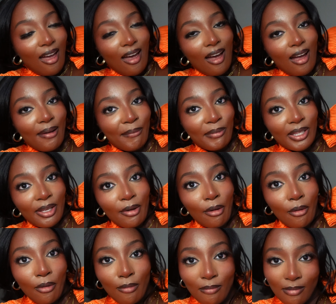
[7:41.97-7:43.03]
I really
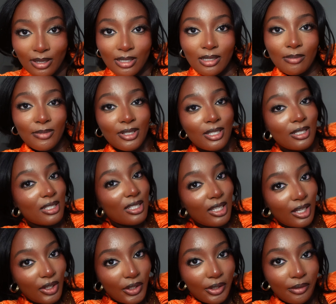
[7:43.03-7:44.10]
hope my stomach is
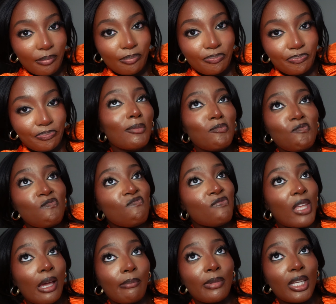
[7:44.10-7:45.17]
good.
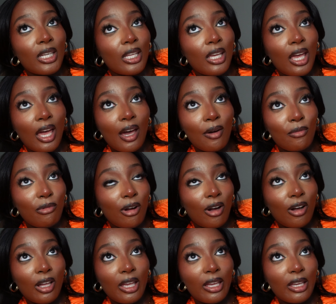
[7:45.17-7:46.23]
I mean, it had
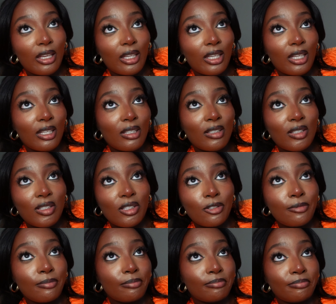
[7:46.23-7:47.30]
raw
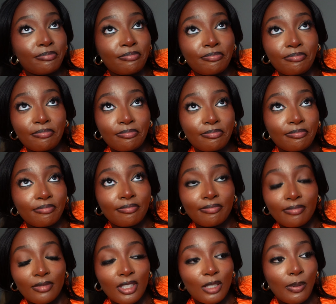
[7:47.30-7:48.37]
eggs,
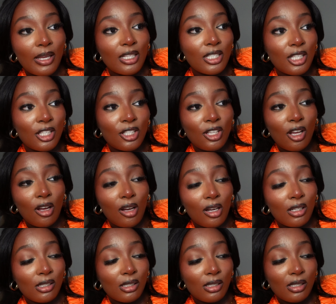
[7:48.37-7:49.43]
spicy
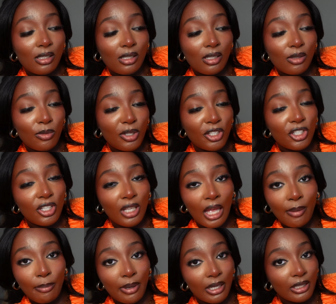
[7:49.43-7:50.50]
sauce, which I
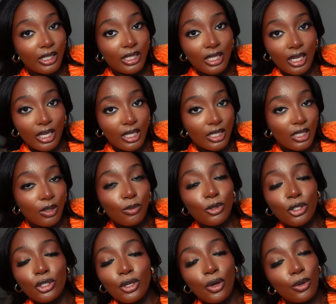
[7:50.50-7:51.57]
barely taste. It was
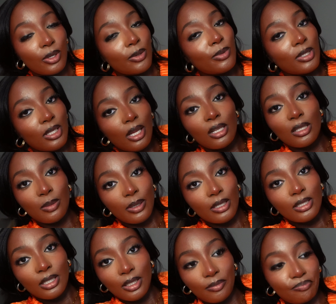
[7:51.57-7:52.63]
not spicy.